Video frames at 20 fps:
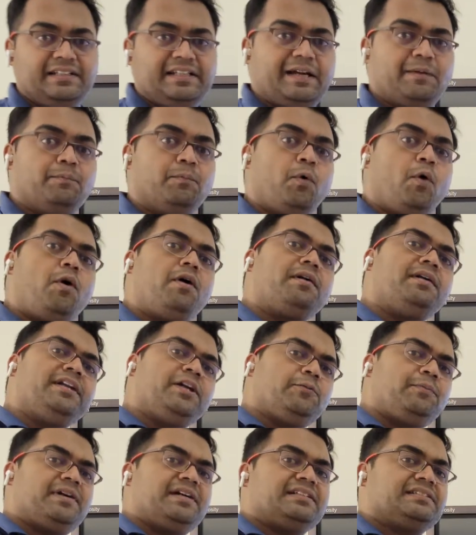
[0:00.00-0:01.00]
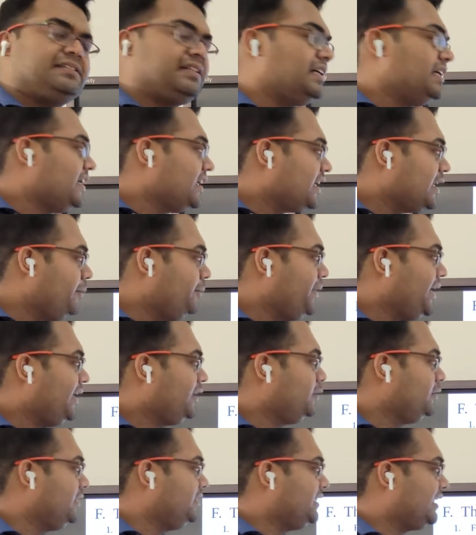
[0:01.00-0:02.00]
They are more numerous
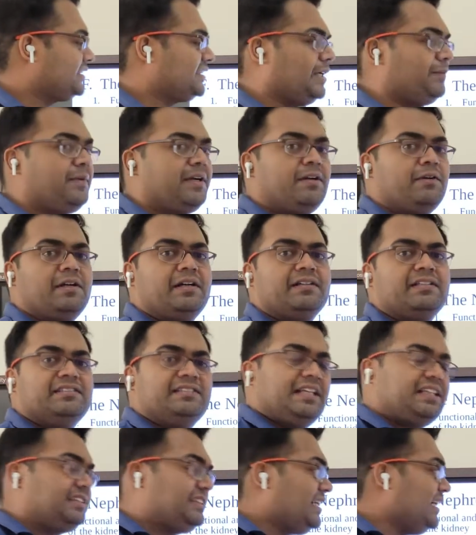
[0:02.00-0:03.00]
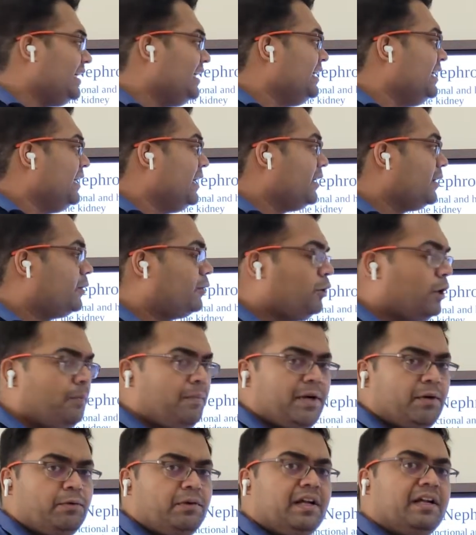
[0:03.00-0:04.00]
compared to the
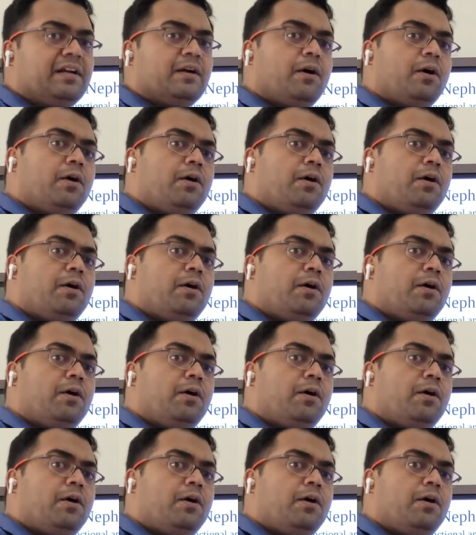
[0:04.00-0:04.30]
juxtaglomerular